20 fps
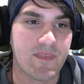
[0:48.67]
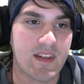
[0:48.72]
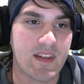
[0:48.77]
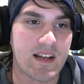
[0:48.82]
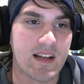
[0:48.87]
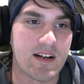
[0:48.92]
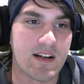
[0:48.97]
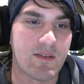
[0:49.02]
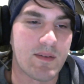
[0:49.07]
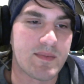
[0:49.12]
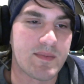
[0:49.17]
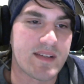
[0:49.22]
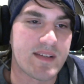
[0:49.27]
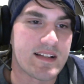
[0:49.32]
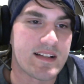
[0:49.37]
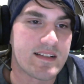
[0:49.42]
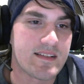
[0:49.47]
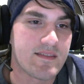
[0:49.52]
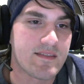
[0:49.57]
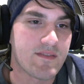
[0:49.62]

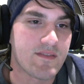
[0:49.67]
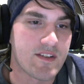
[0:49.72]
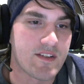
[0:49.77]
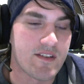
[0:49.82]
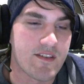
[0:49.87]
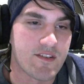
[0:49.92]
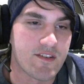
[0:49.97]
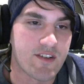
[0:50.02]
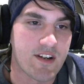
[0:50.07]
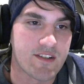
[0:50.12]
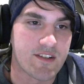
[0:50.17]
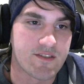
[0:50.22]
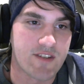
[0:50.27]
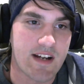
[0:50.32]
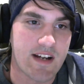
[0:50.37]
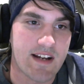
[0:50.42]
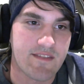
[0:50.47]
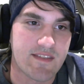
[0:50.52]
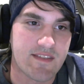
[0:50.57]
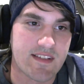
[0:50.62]
websites for the
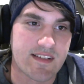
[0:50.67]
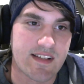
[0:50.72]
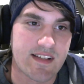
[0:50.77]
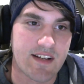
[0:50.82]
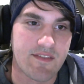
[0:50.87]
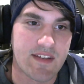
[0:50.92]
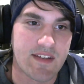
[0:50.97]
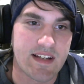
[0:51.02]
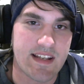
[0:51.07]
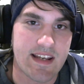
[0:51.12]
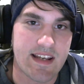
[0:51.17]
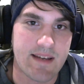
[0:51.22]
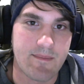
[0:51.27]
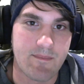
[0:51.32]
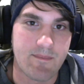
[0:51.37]
draft instead of in game.